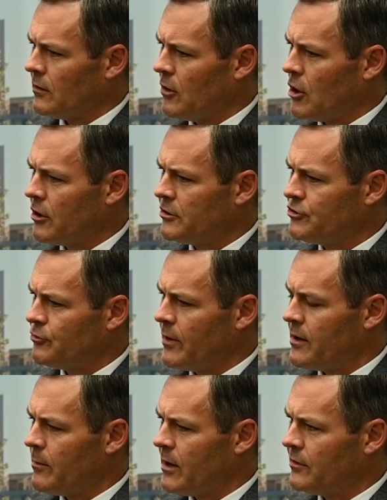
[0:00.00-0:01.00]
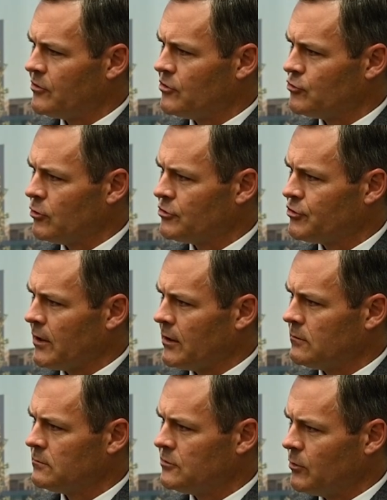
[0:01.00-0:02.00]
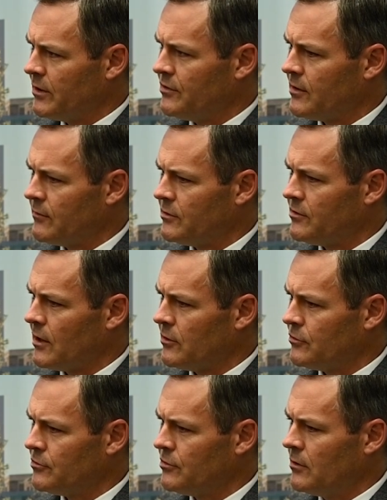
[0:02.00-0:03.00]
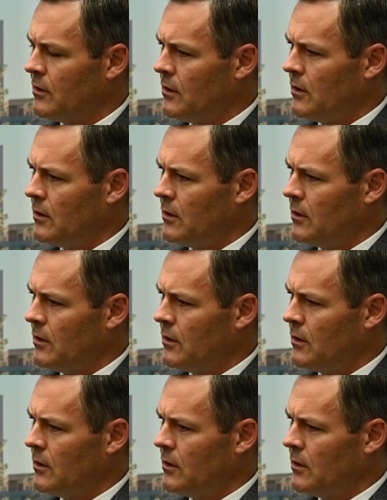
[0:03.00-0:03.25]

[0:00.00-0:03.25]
a large randomized controlled trial, twenty-seven centers,